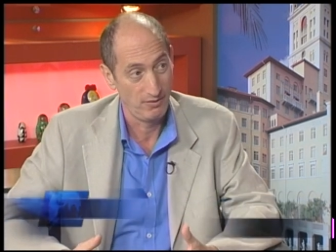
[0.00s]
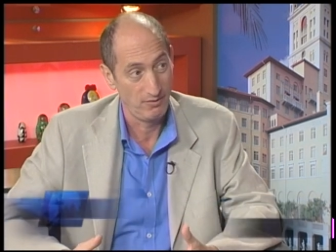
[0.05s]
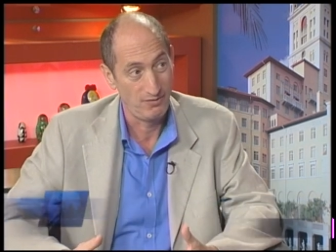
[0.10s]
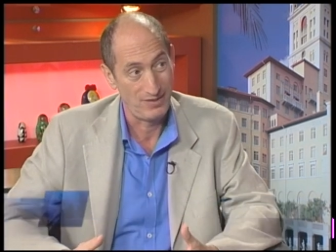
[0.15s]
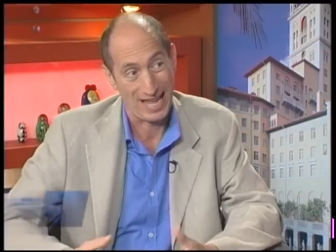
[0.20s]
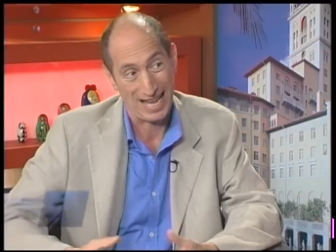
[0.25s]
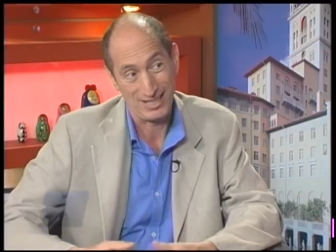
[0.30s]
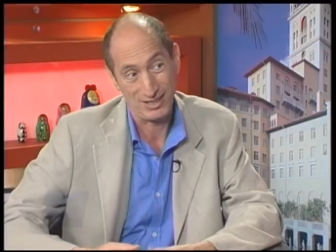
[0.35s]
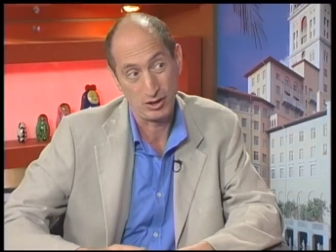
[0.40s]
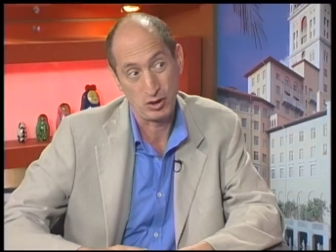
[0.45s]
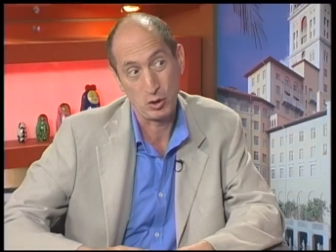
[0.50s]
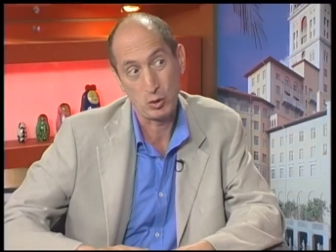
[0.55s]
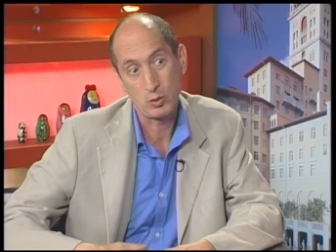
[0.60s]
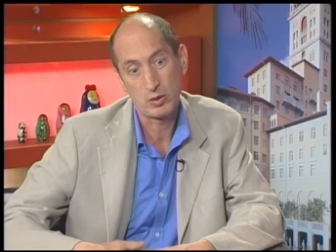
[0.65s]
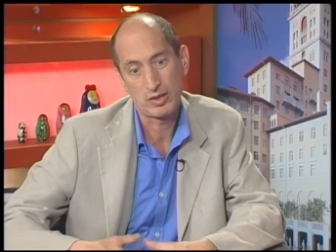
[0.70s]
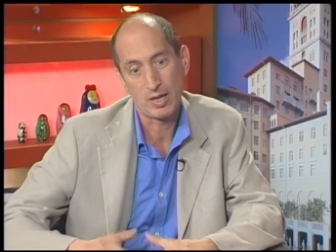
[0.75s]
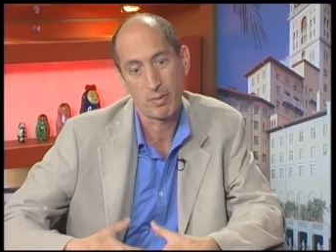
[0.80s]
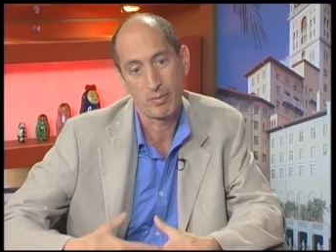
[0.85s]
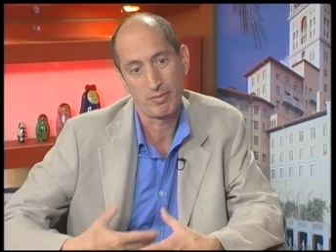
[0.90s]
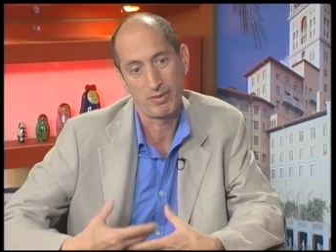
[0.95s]
that do
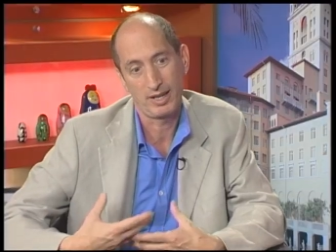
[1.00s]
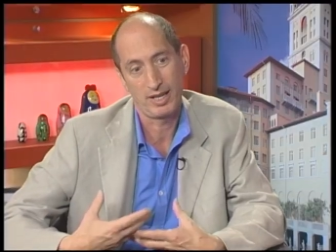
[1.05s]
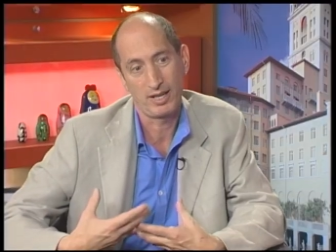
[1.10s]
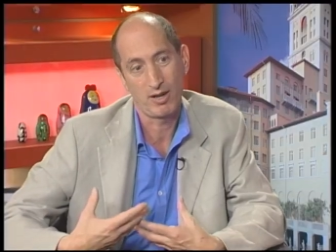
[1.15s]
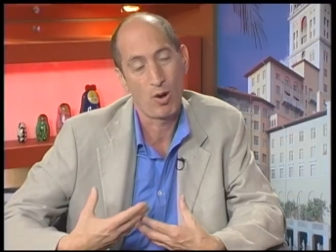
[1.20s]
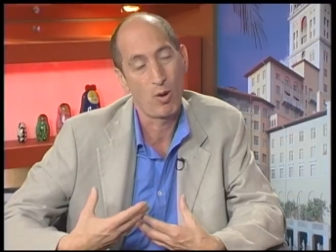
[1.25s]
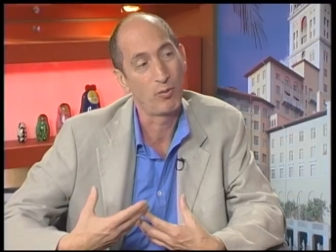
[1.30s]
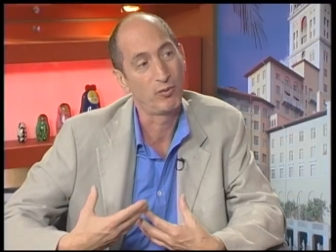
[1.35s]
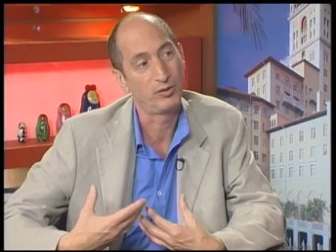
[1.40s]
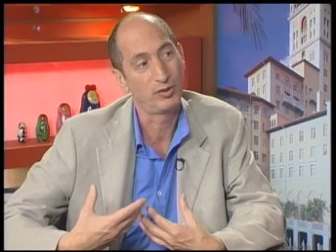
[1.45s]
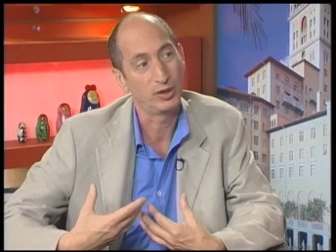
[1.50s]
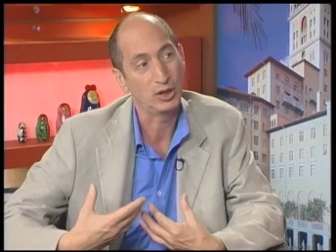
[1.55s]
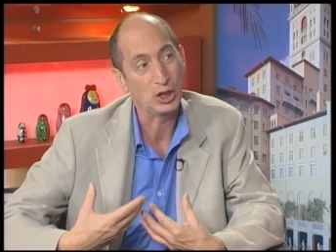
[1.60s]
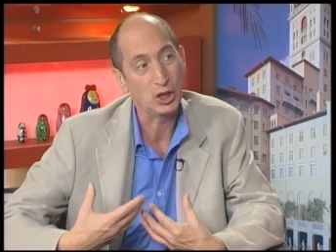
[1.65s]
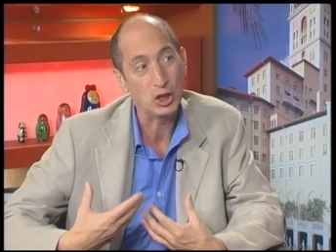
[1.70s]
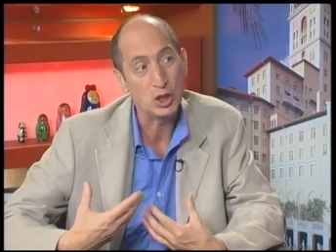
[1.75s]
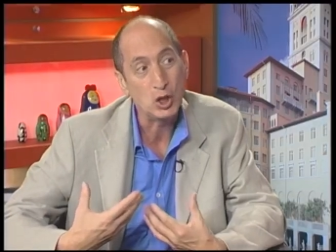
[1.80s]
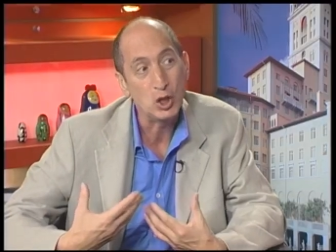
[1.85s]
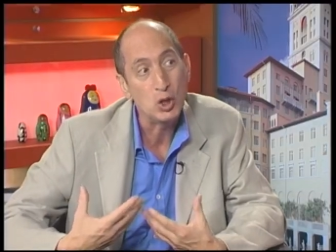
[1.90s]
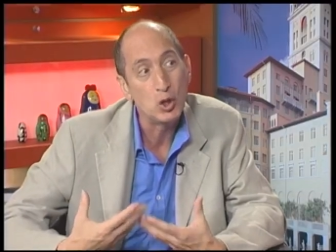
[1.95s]
something
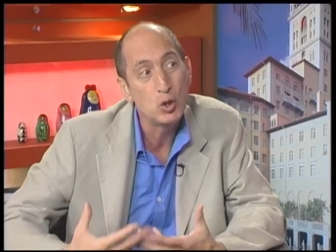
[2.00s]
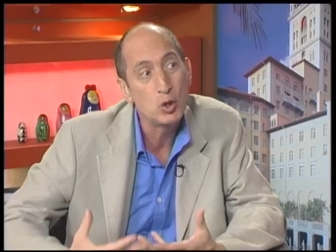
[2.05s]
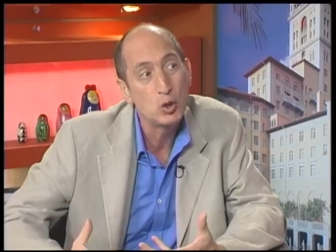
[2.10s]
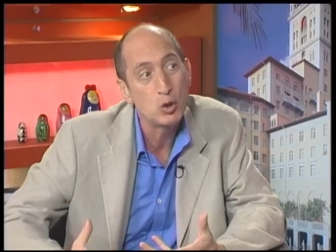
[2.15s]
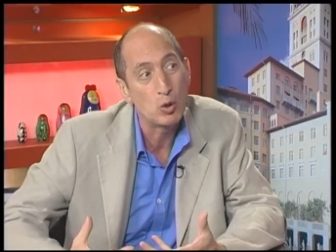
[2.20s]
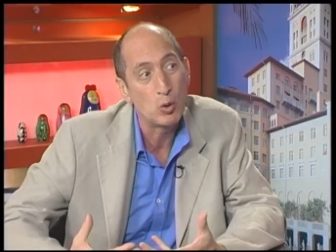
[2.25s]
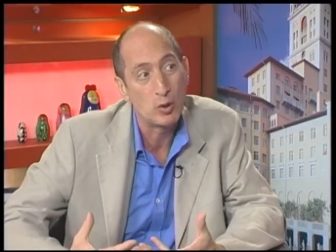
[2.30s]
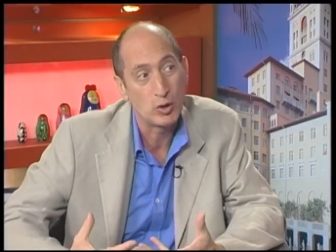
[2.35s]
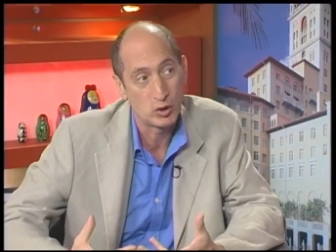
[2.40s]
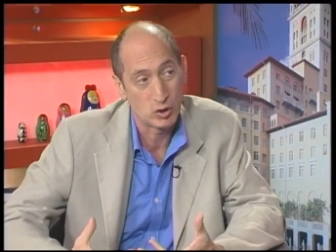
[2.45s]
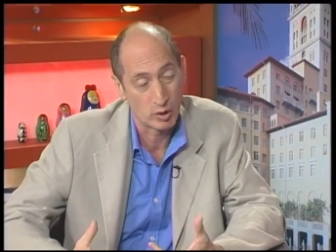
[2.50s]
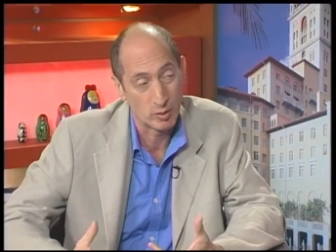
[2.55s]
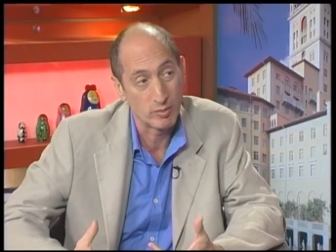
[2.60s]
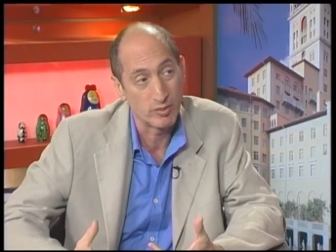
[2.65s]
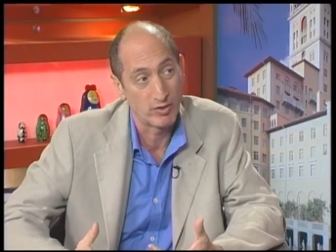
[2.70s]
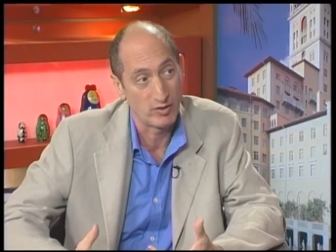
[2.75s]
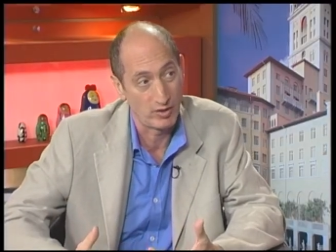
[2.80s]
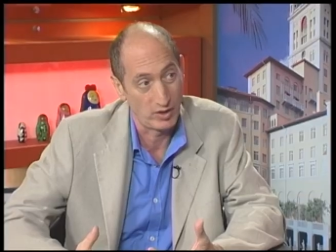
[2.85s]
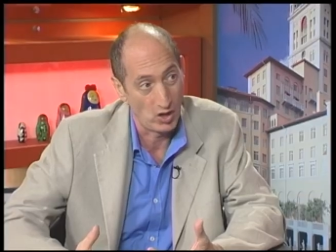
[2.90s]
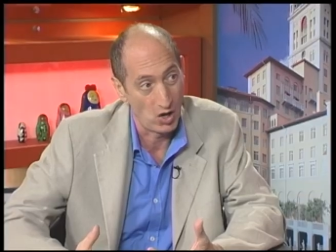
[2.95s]
hopefully new in
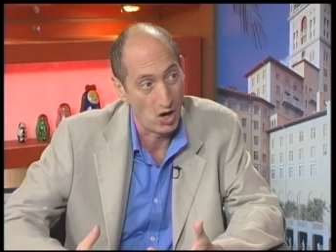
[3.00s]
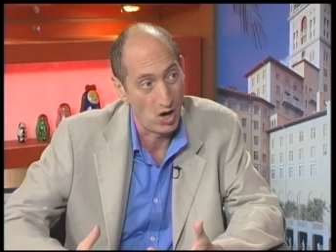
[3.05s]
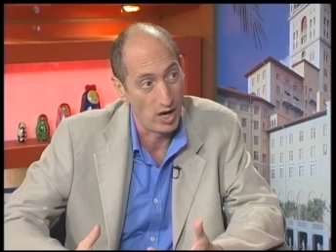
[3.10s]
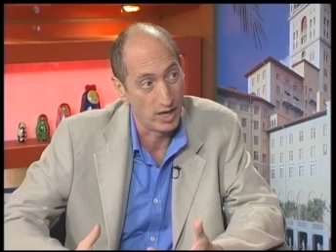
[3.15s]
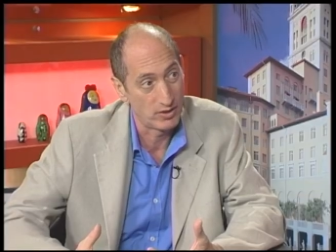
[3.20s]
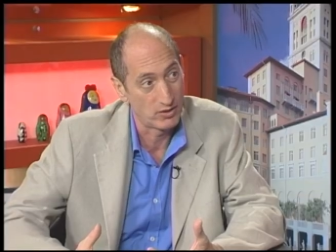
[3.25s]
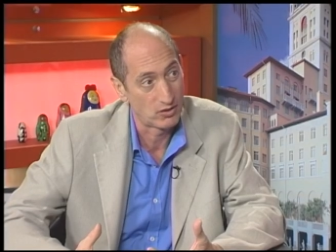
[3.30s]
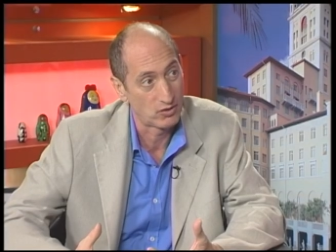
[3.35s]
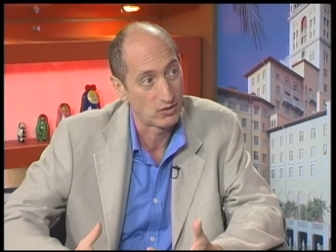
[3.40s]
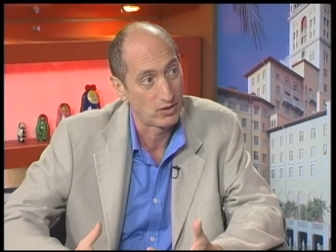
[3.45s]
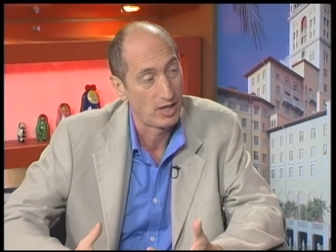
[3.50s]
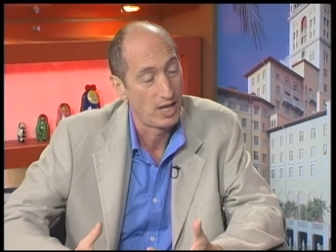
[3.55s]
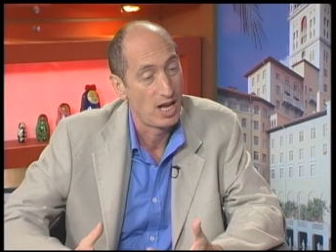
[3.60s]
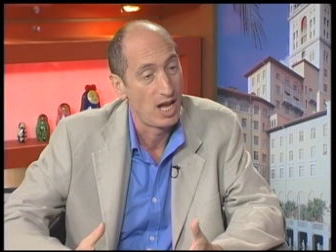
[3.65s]
terms of the arts,